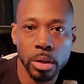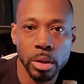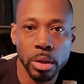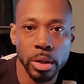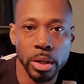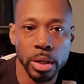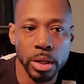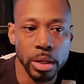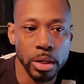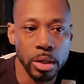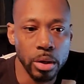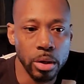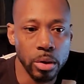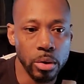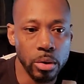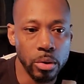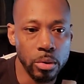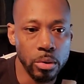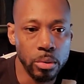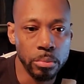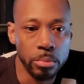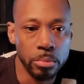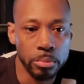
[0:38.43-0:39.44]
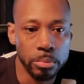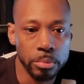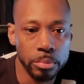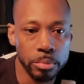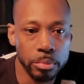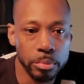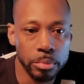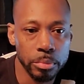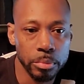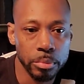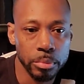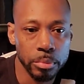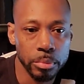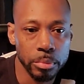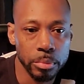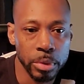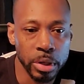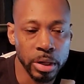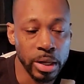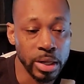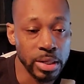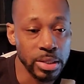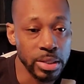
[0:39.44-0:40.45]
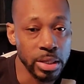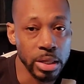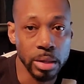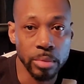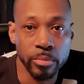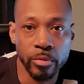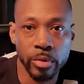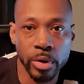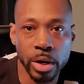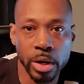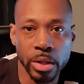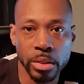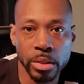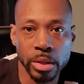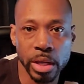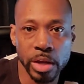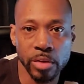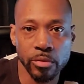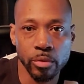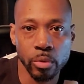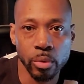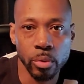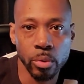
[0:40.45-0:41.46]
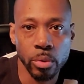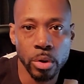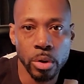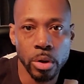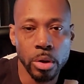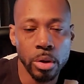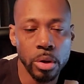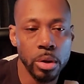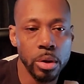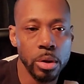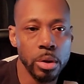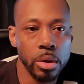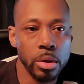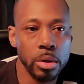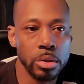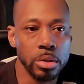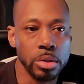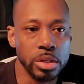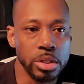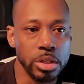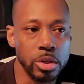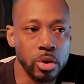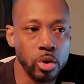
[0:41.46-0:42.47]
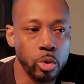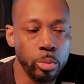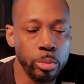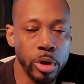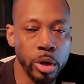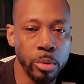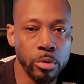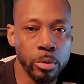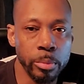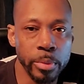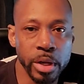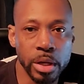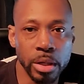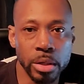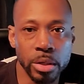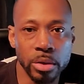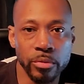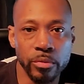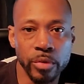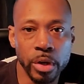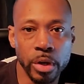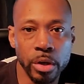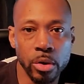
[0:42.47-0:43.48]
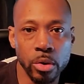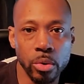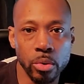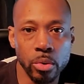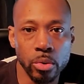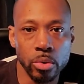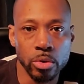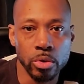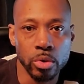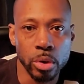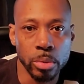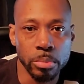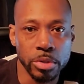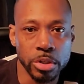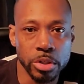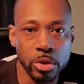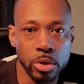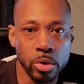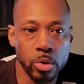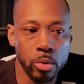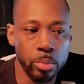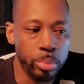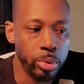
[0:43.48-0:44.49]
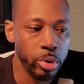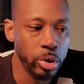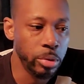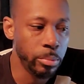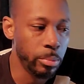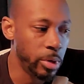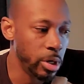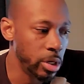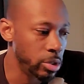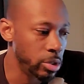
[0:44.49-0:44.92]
and like I said, I'm very thankful to still be able to make these videos. So I'm still putting my